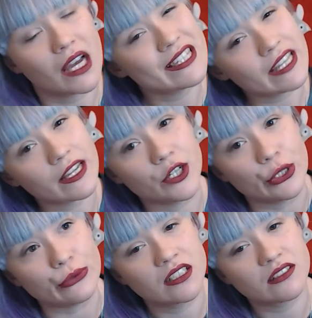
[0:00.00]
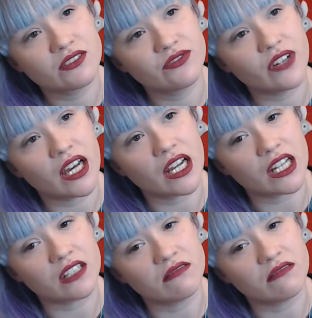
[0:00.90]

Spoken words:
I say new, it's fairly